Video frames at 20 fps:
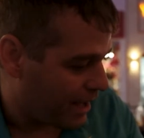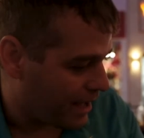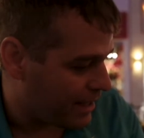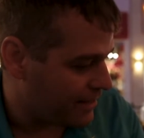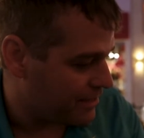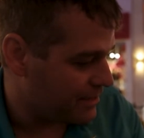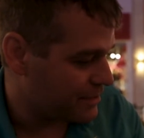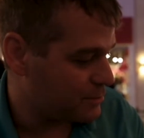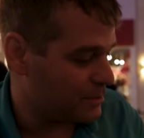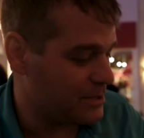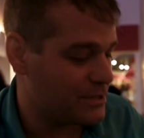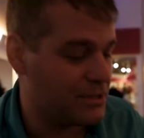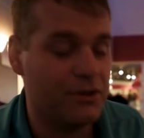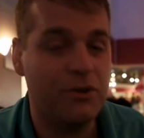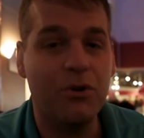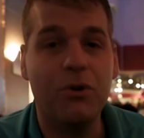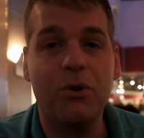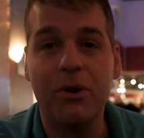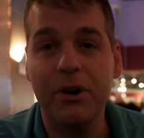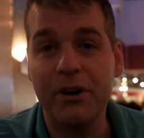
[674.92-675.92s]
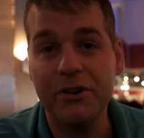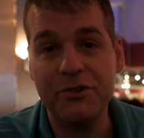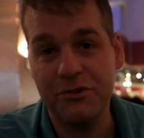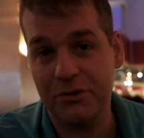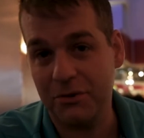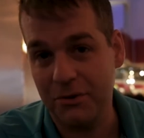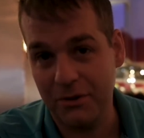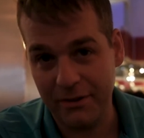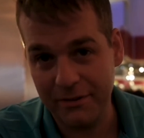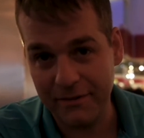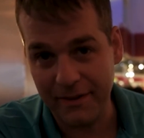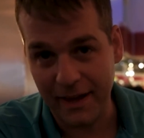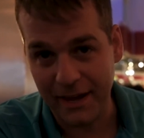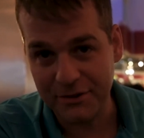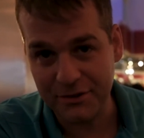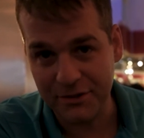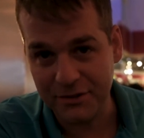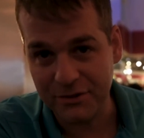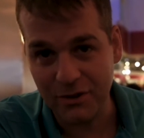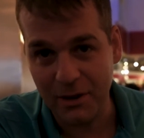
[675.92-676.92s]
And this one's an orange old
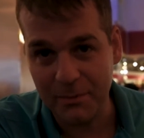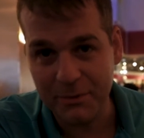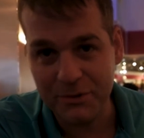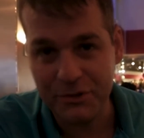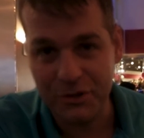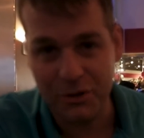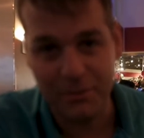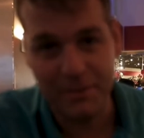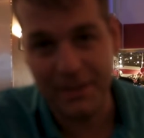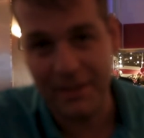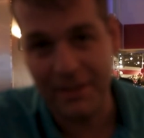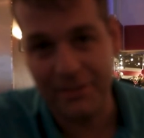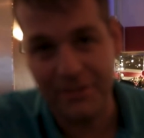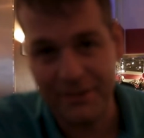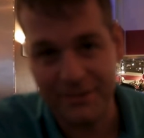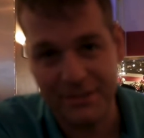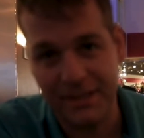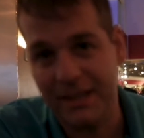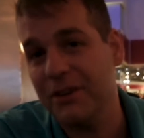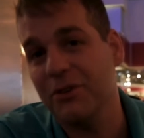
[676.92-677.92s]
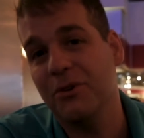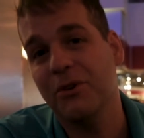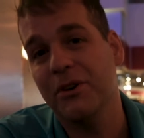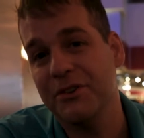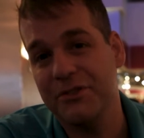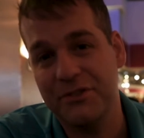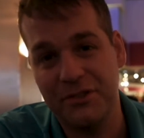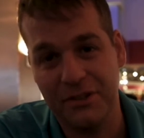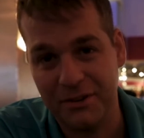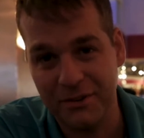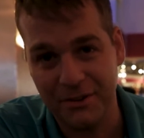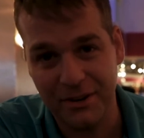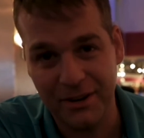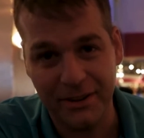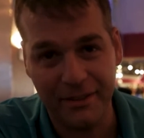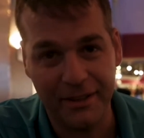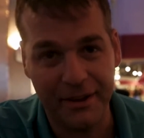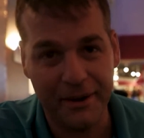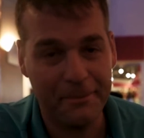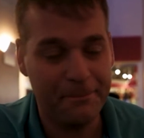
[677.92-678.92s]
fashioned, so I'm assuming that there's like an orange liqueur
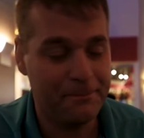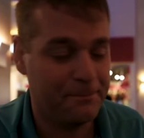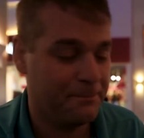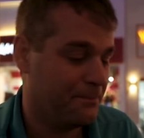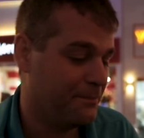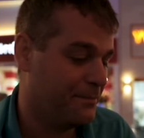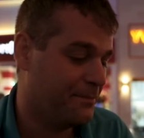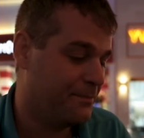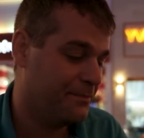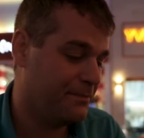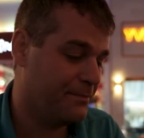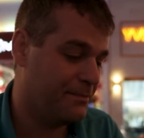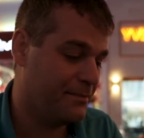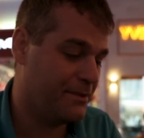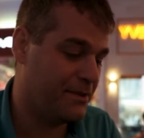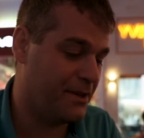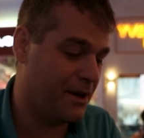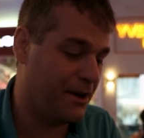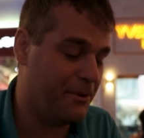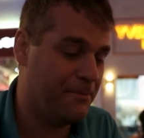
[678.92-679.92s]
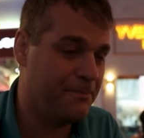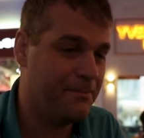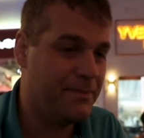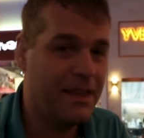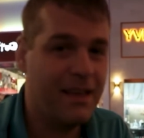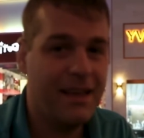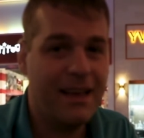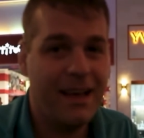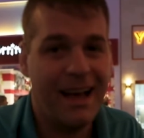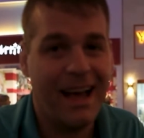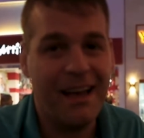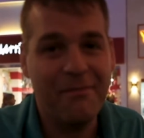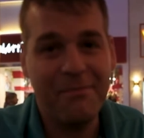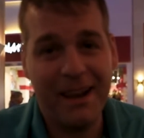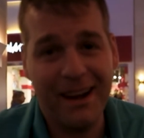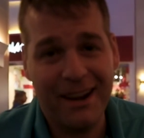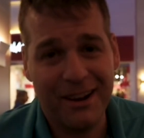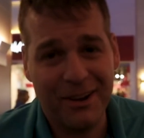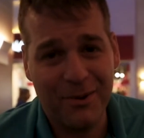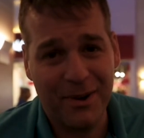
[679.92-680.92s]
in there. So I've
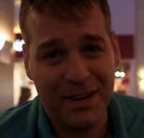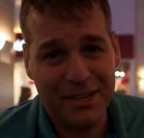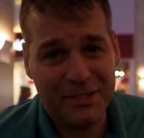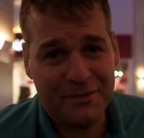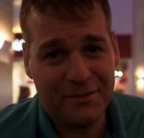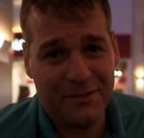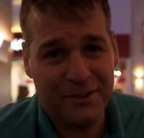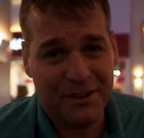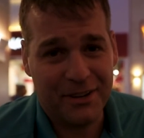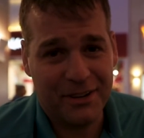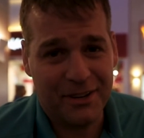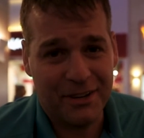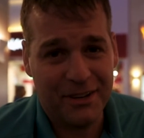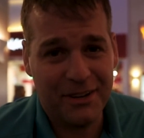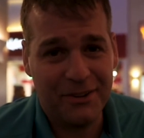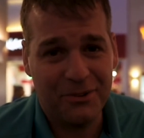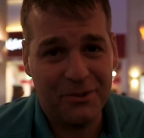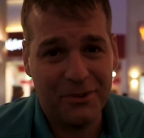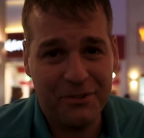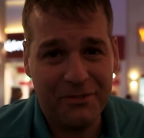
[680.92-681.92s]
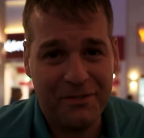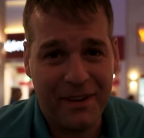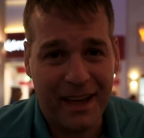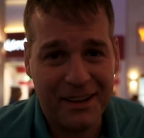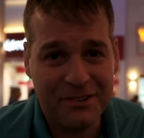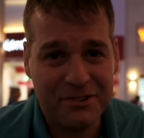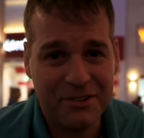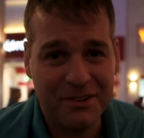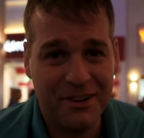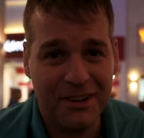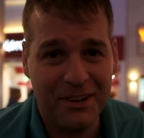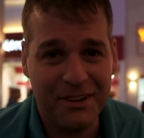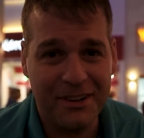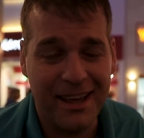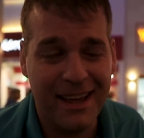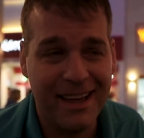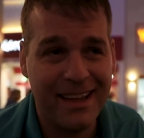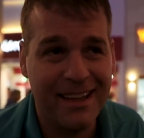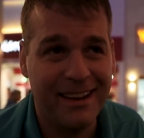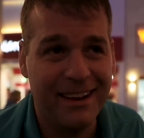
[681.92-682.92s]
been on a quest for a good old fashioned all
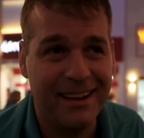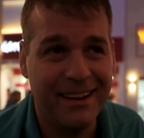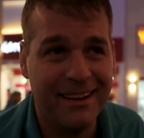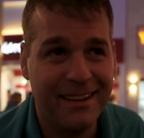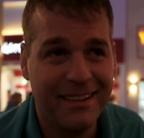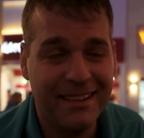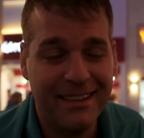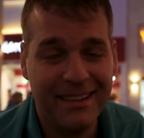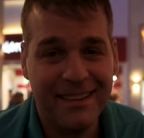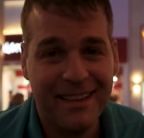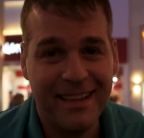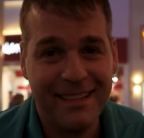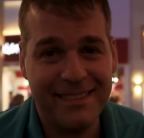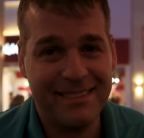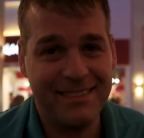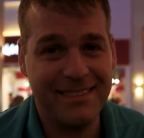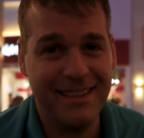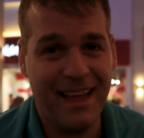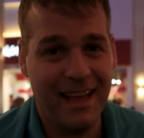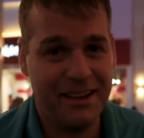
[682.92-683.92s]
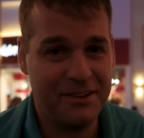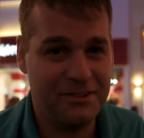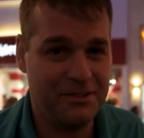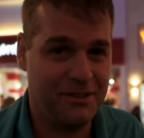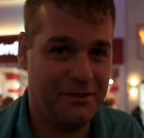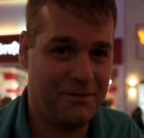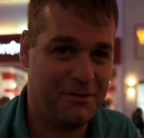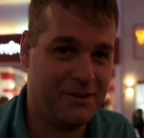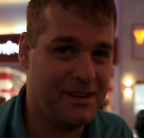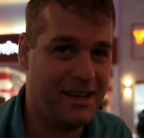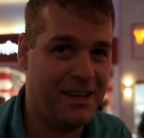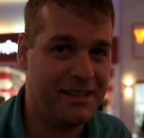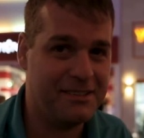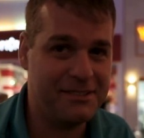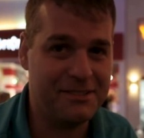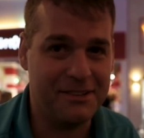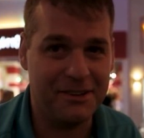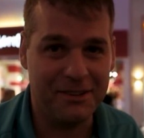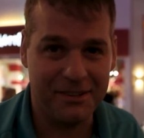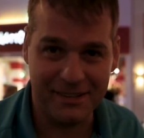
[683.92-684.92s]
day, and it's not delivered
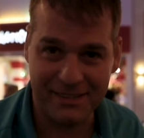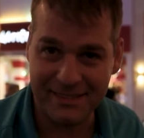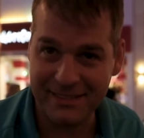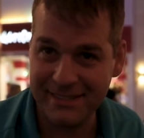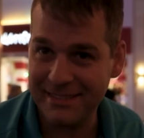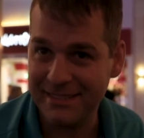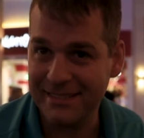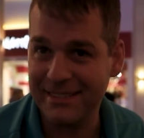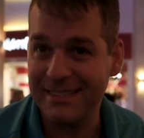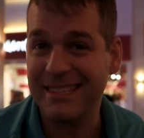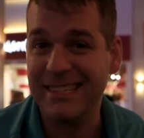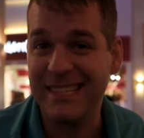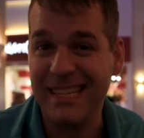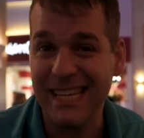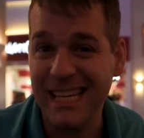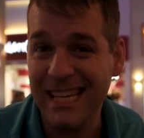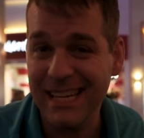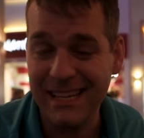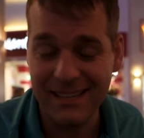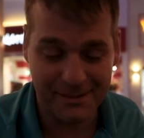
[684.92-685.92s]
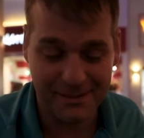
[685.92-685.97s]
yet. So let's see.